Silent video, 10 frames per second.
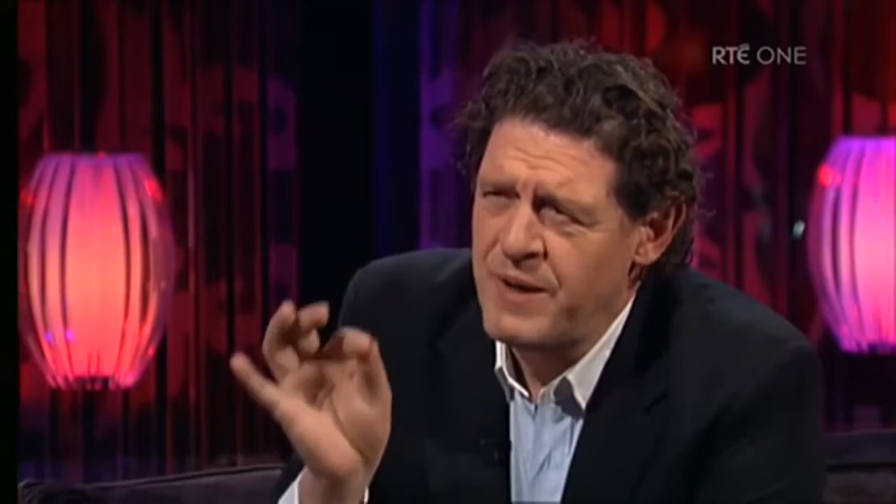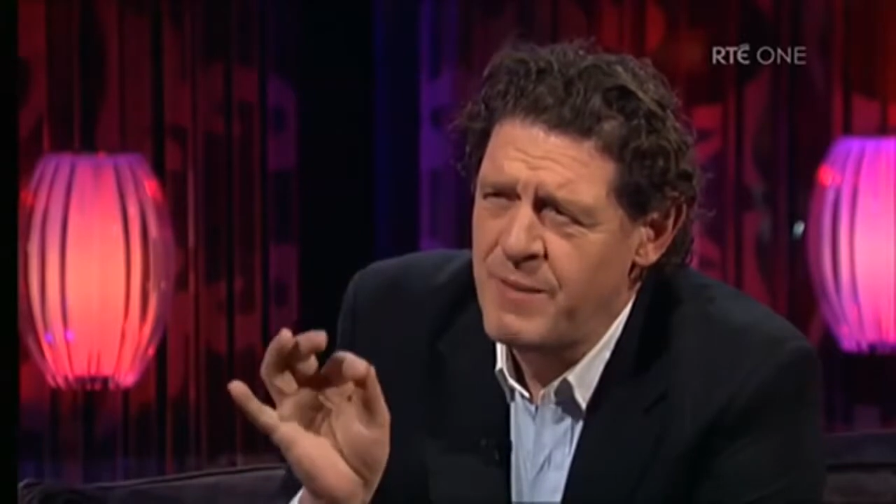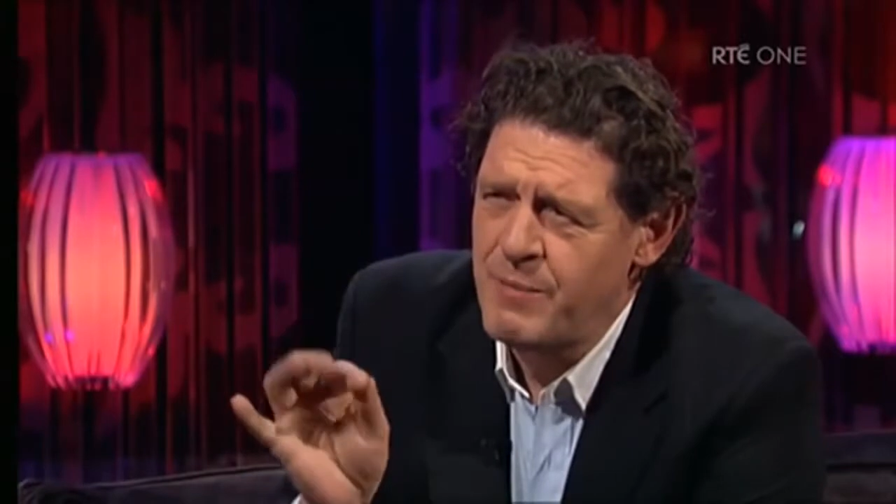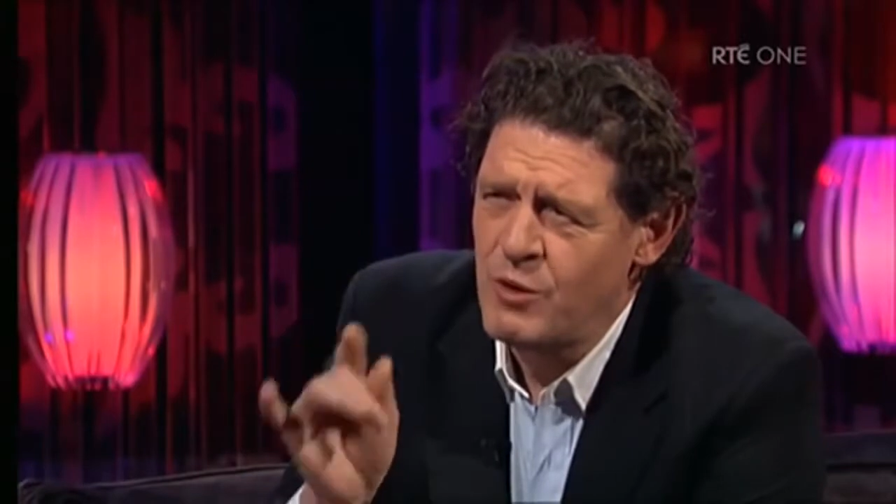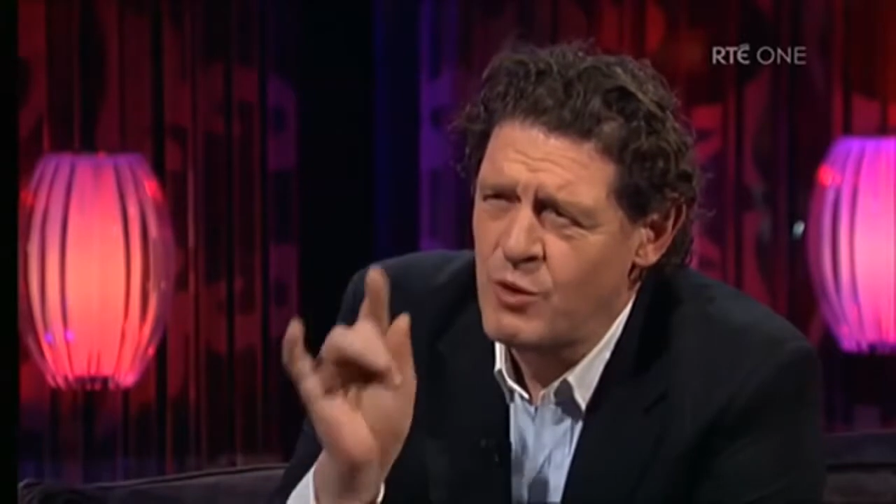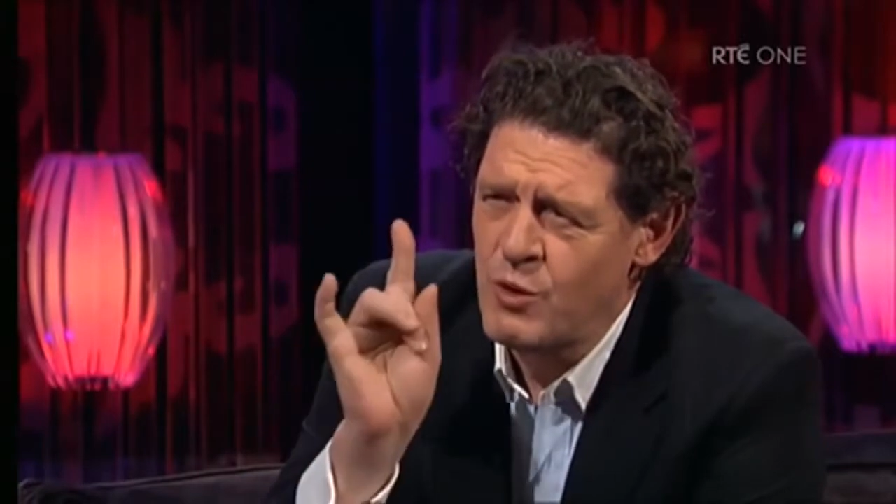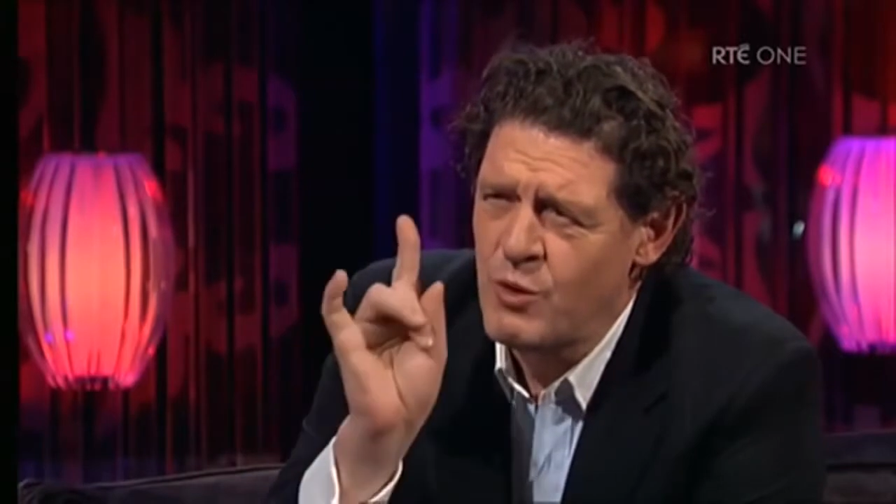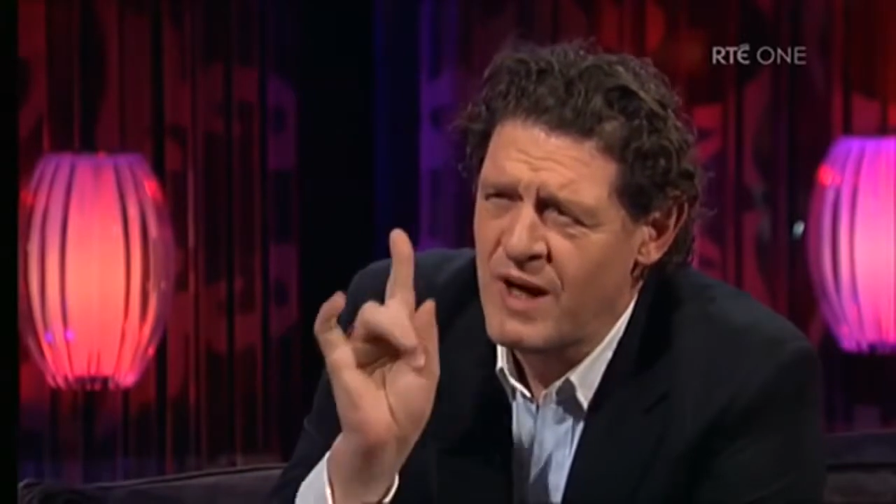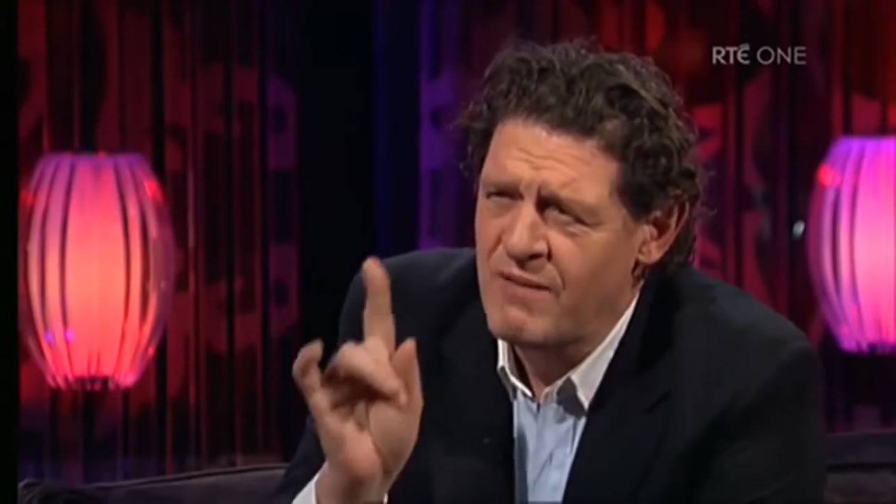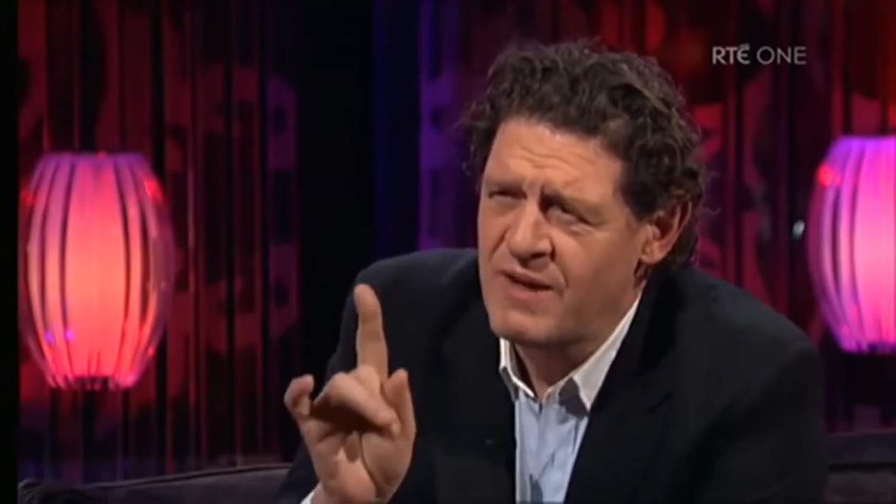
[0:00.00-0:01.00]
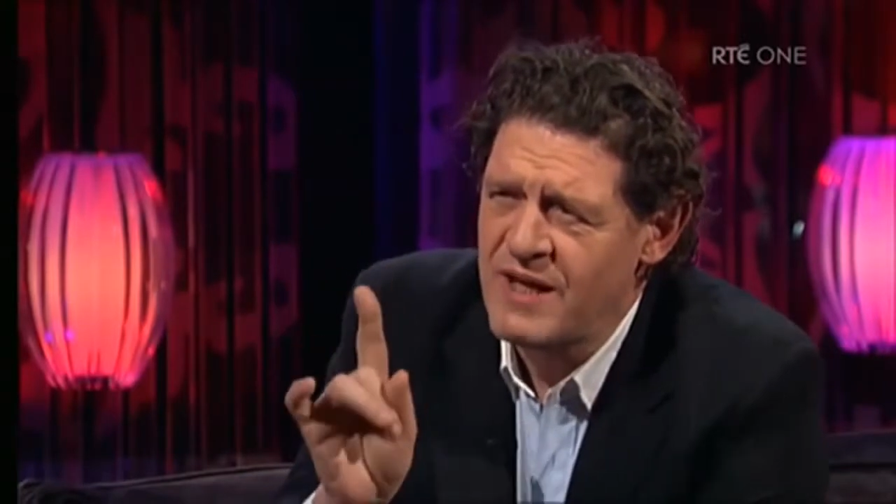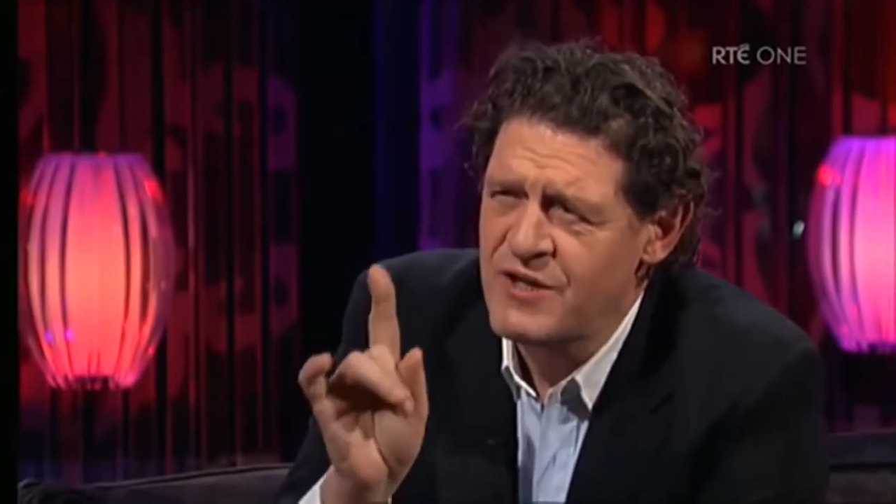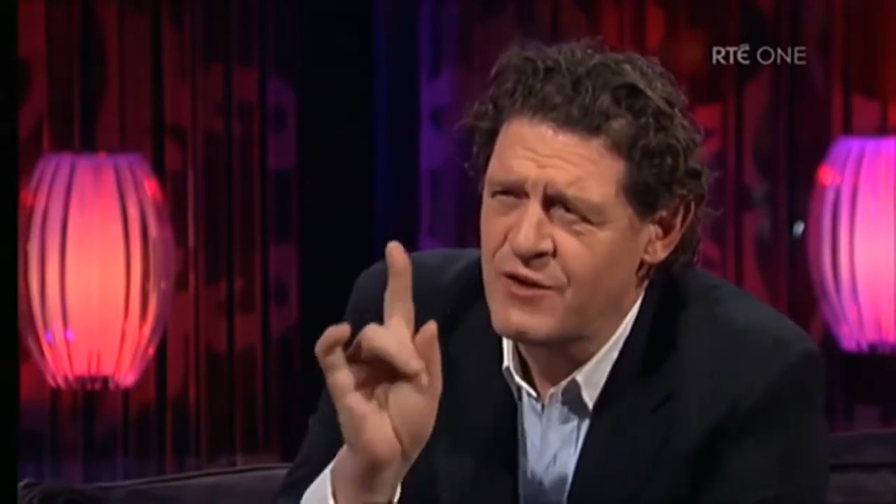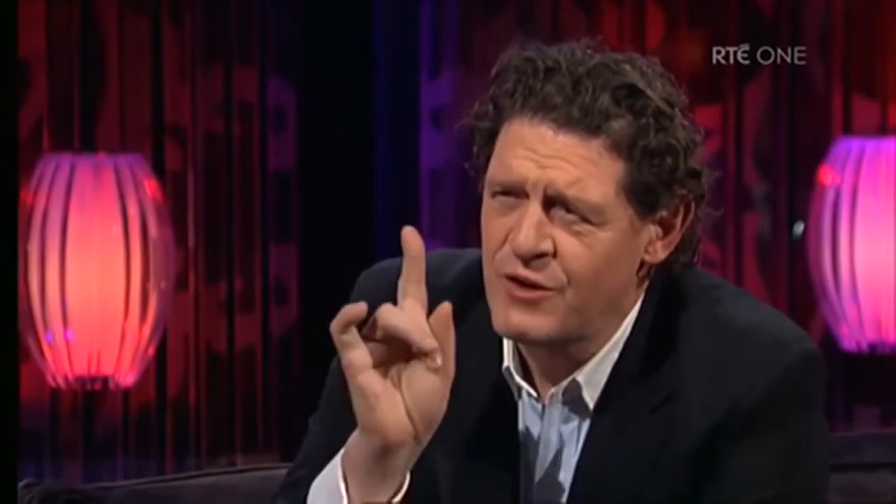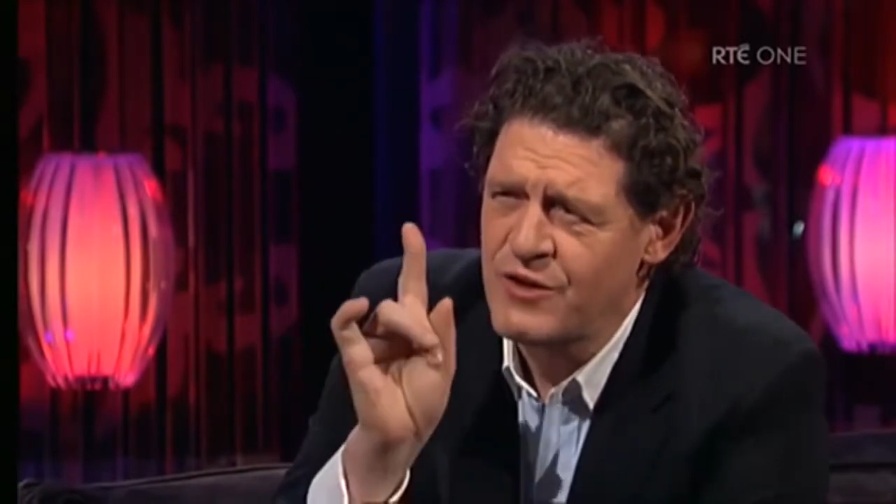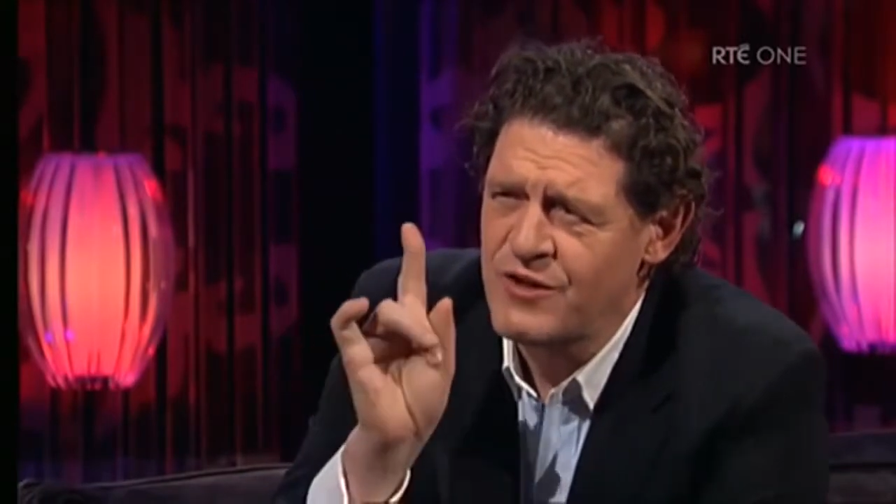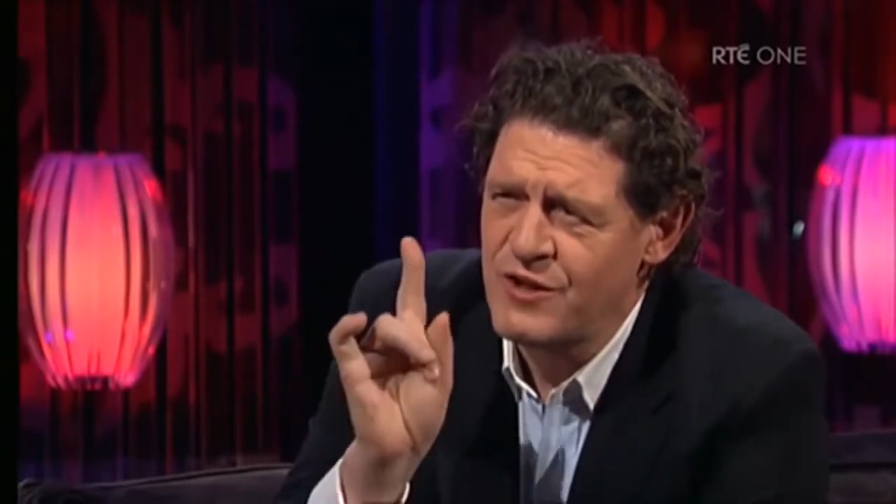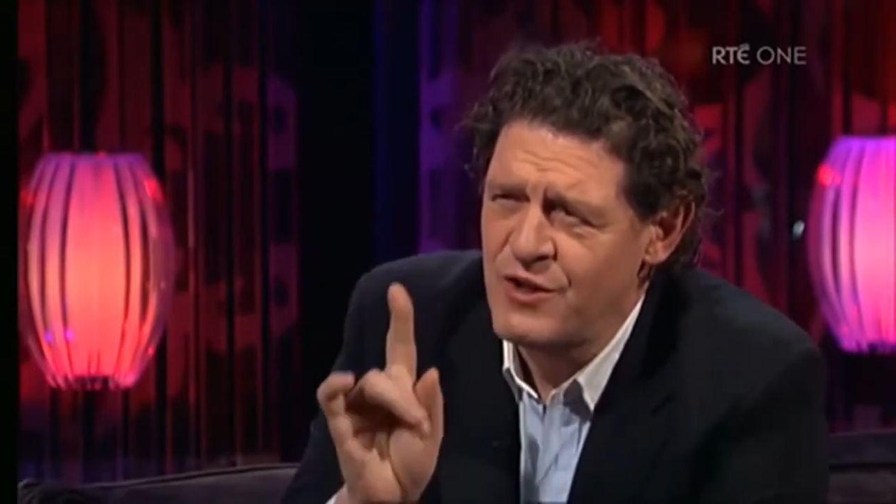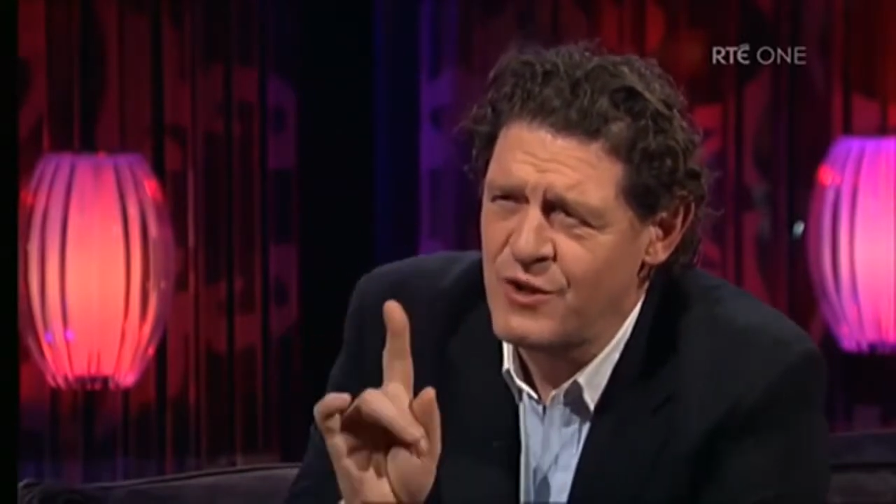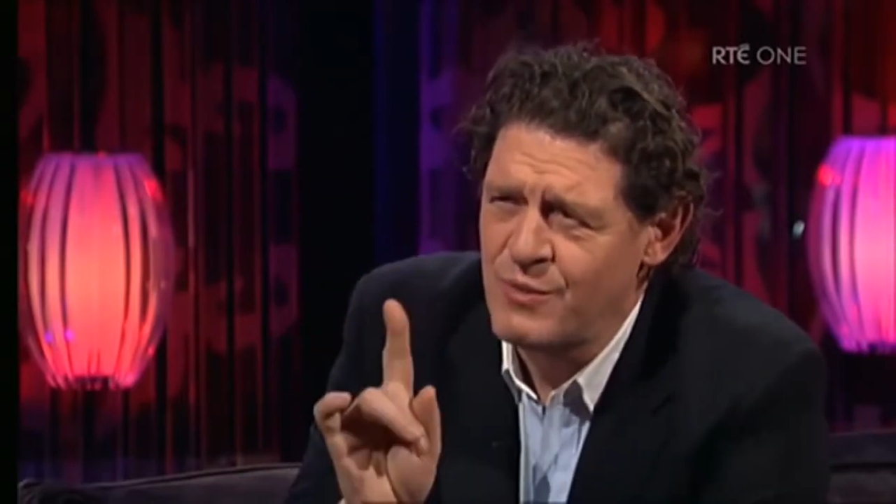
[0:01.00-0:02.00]
people who have less knowledge
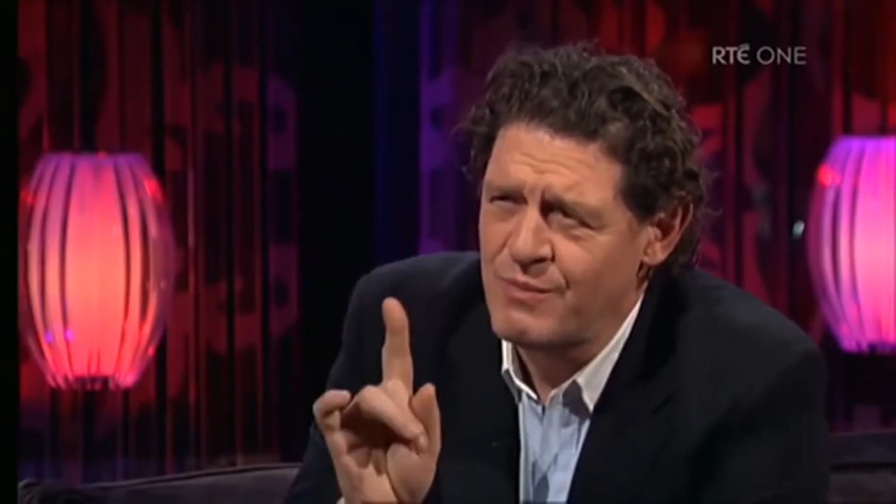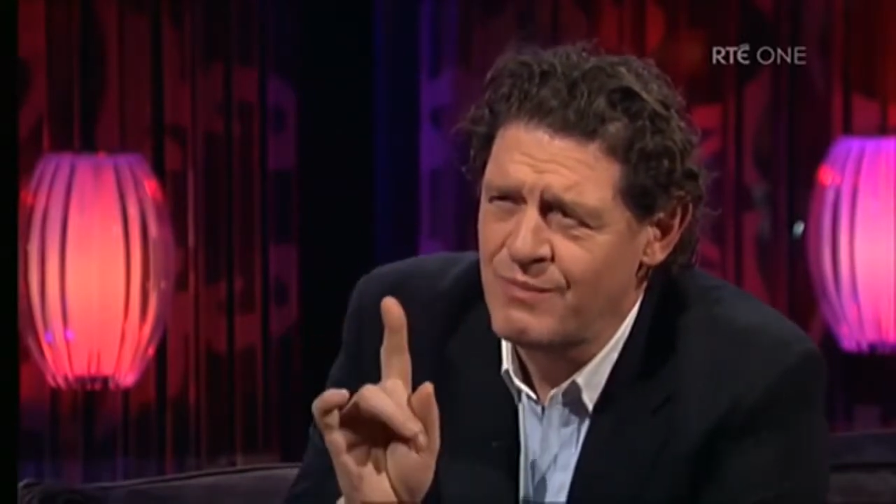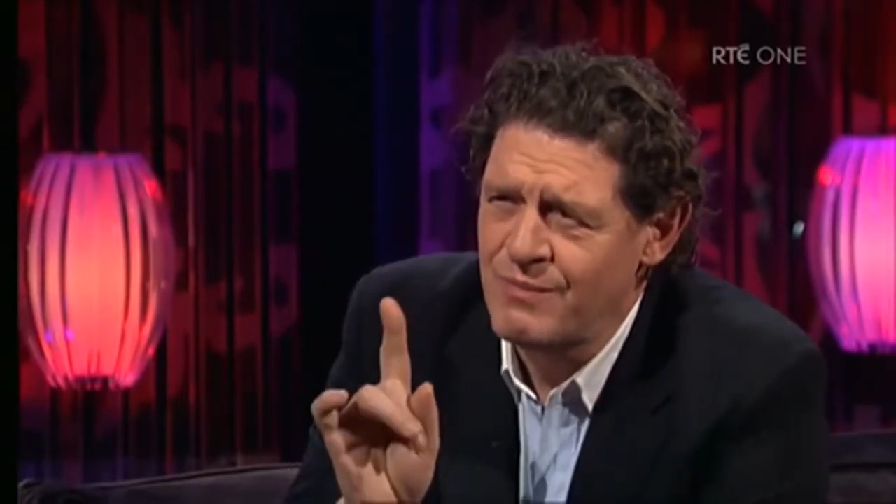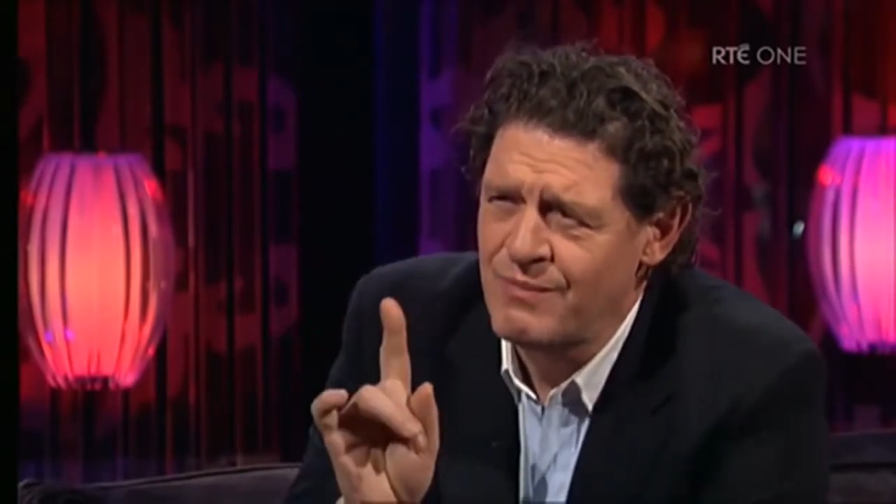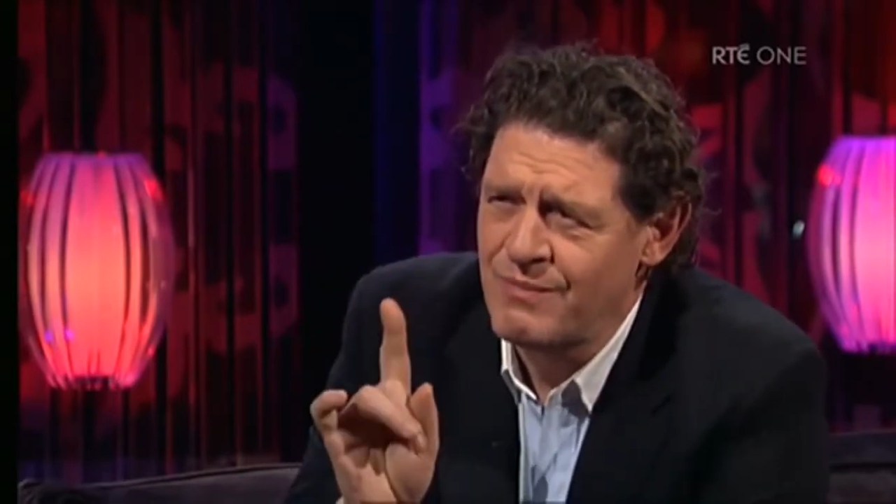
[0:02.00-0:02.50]
than you.